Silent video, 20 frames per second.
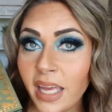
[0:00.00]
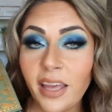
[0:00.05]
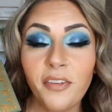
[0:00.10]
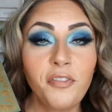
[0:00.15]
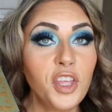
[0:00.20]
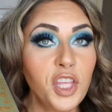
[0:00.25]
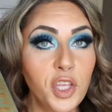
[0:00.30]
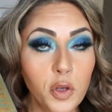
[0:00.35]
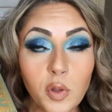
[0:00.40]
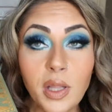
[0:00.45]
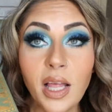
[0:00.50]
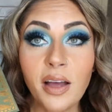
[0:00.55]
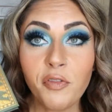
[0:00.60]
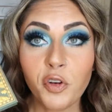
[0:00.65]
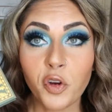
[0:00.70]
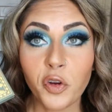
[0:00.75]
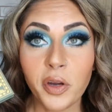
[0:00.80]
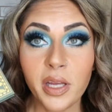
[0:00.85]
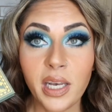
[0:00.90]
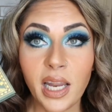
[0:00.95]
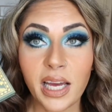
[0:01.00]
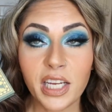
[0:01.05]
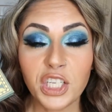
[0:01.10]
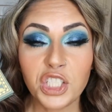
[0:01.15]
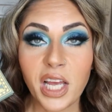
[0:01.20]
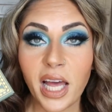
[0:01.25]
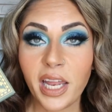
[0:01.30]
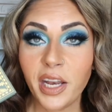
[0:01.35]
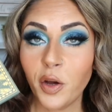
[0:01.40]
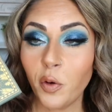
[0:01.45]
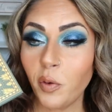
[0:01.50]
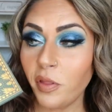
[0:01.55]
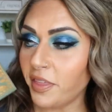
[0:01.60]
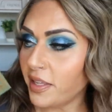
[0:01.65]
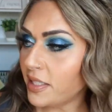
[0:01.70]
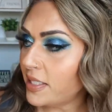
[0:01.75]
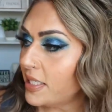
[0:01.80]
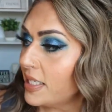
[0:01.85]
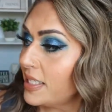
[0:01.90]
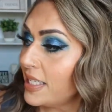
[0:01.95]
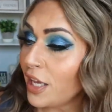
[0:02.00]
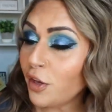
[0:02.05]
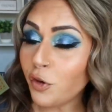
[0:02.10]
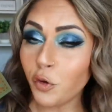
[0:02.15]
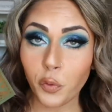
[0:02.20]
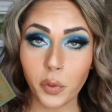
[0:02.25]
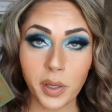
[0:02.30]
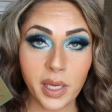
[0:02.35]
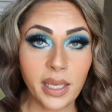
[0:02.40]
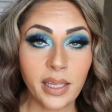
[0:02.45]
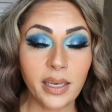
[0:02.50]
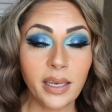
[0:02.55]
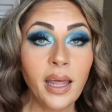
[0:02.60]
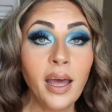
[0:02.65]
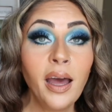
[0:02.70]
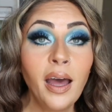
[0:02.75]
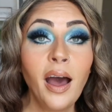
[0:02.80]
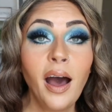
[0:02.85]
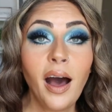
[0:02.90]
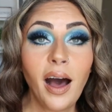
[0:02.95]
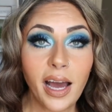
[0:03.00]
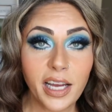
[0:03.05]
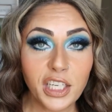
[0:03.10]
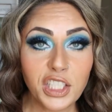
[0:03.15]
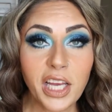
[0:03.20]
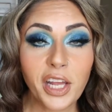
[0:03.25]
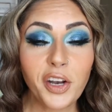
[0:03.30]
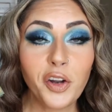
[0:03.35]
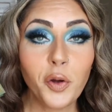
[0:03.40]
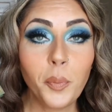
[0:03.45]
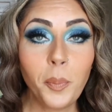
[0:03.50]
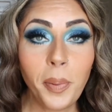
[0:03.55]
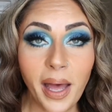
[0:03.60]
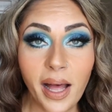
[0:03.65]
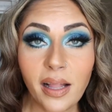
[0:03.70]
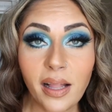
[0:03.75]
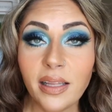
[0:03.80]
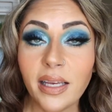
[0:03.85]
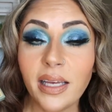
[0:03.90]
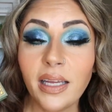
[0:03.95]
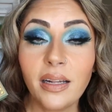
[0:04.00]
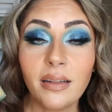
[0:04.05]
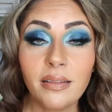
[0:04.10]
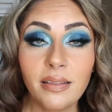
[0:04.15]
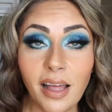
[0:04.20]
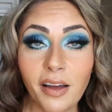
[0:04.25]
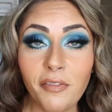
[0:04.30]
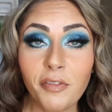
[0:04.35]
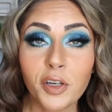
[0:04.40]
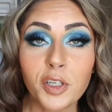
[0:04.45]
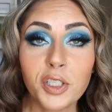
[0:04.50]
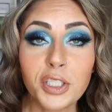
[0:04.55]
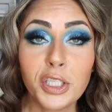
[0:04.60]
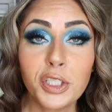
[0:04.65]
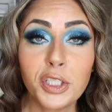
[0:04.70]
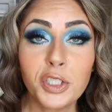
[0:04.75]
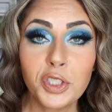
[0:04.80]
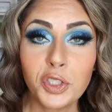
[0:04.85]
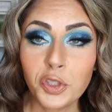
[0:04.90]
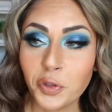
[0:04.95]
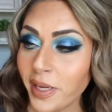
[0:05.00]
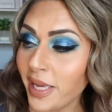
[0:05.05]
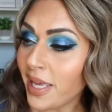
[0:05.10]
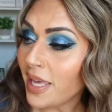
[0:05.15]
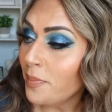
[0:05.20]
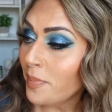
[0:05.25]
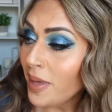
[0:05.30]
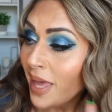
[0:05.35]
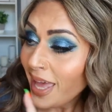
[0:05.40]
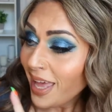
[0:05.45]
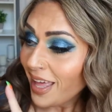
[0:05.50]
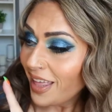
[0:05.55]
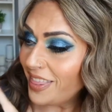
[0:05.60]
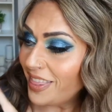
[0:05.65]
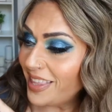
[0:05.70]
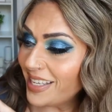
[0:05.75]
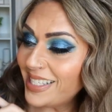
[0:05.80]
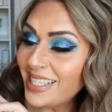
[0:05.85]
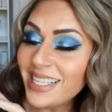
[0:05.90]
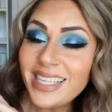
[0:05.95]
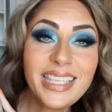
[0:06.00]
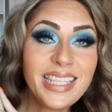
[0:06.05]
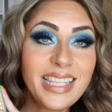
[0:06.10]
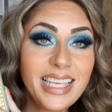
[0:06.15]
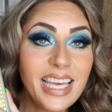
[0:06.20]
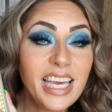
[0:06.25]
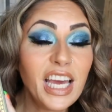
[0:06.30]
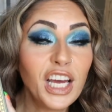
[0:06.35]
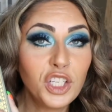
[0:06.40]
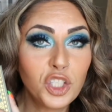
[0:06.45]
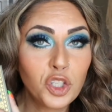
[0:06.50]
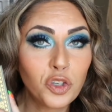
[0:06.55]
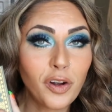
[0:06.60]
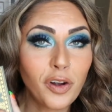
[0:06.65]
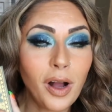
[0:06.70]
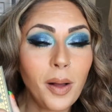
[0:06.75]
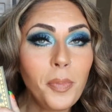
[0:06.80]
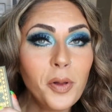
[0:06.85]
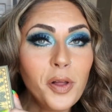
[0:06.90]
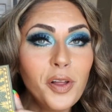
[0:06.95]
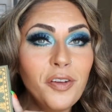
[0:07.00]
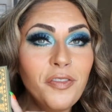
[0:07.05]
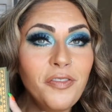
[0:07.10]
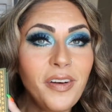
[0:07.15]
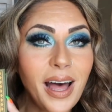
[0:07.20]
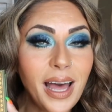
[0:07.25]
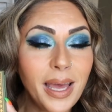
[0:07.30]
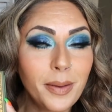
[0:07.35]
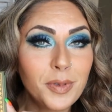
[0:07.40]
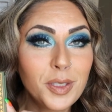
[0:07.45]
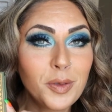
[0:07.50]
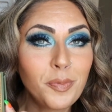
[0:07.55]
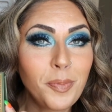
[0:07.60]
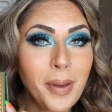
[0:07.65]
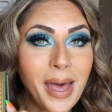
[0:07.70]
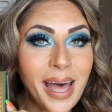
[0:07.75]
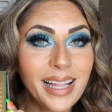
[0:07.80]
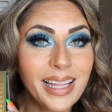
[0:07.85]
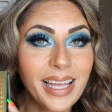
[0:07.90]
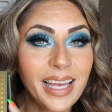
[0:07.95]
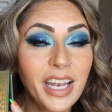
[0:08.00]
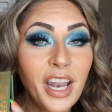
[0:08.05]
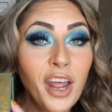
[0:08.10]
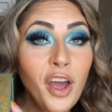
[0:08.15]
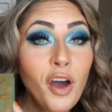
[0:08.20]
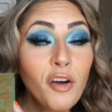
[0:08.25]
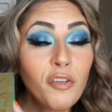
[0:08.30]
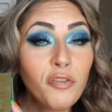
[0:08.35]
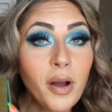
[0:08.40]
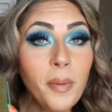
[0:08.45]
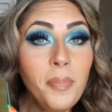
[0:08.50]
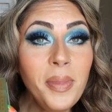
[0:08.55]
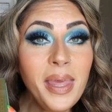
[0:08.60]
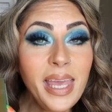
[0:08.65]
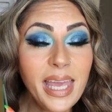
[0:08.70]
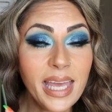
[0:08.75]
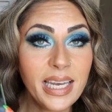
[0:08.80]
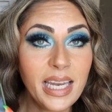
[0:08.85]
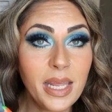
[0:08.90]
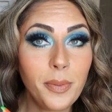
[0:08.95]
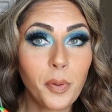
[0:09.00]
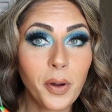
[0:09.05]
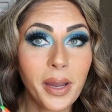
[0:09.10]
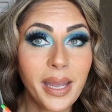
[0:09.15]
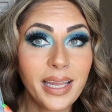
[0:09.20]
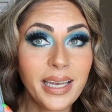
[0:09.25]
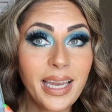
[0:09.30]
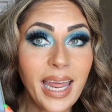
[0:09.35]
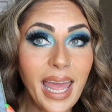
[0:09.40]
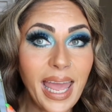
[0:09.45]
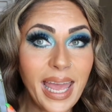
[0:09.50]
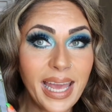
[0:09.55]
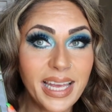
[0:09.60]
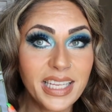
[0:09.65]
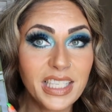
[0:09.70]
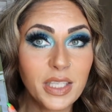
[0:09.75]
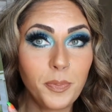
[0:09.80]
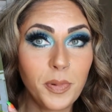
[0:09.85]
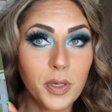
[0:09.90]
if you love green eyeshadow, this is a green eyeshadow palette lover's dream. This is the Tropical Vibes palette from the indie brand Ace